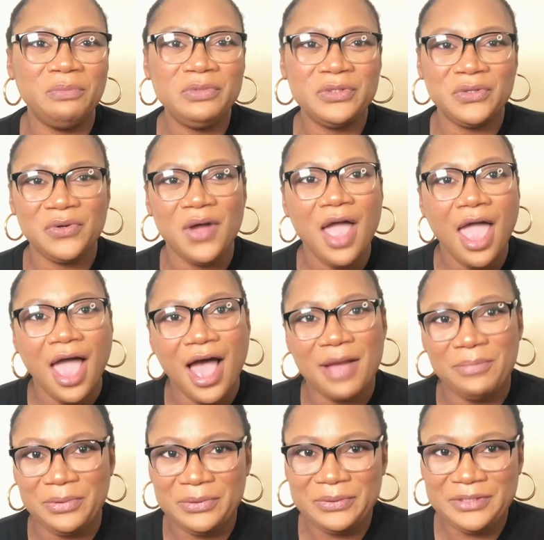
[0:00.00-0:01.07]
So
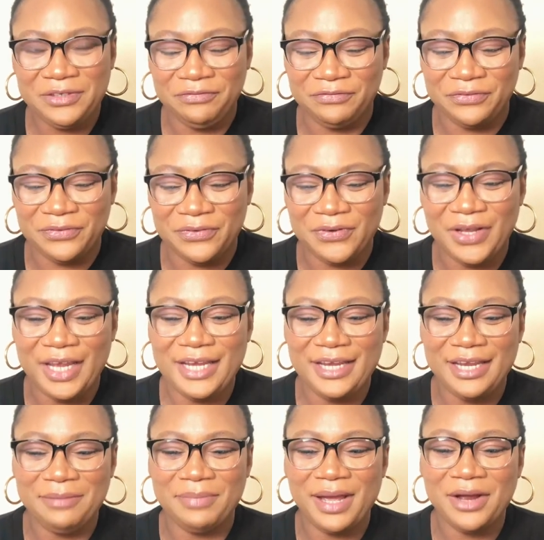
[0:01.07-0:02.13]
apology for
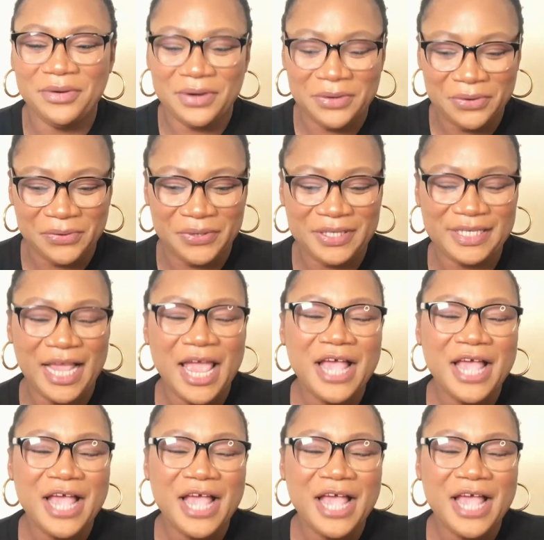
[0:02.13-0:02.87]
any background noise.